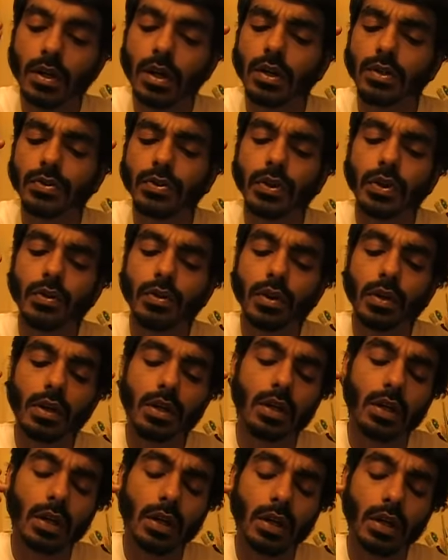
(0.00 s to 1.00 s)
contrary
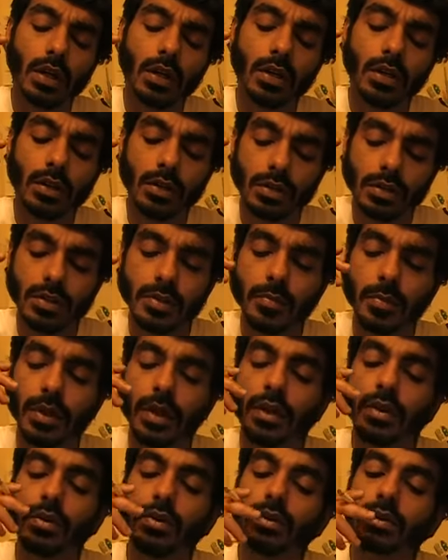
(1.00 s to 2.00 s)
indicators
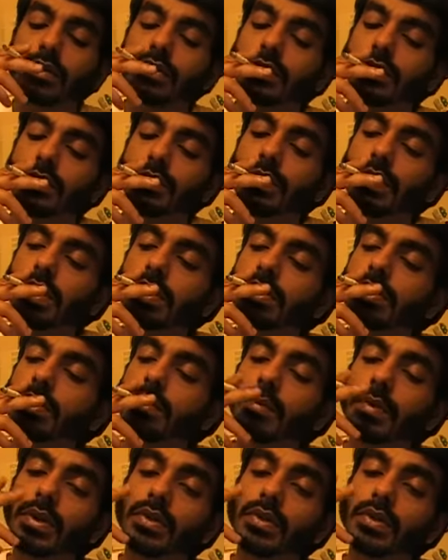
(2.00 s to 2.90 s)
depending on the situation.